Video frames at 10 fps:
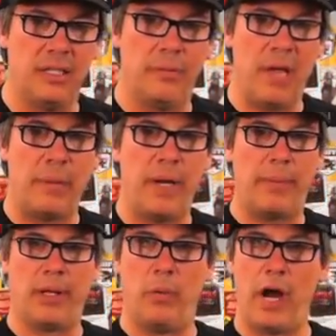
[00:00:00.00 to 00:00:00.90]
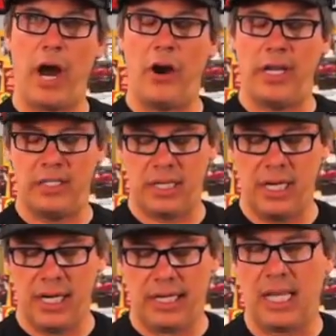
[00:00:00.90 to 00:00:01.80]
make people aware and to
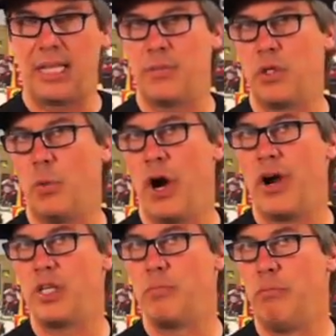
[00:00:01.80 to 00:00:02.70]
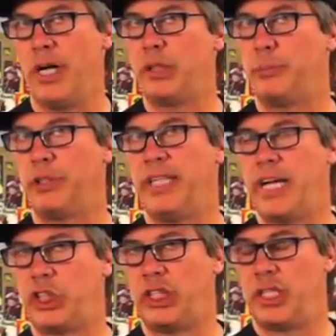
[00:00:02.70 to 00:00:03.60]
get them to wear as much
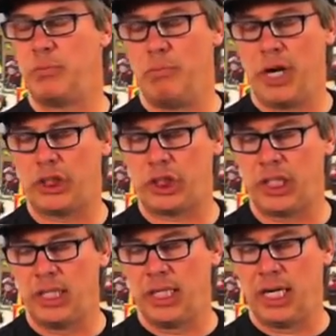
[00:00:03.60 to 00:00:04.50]
protection, as much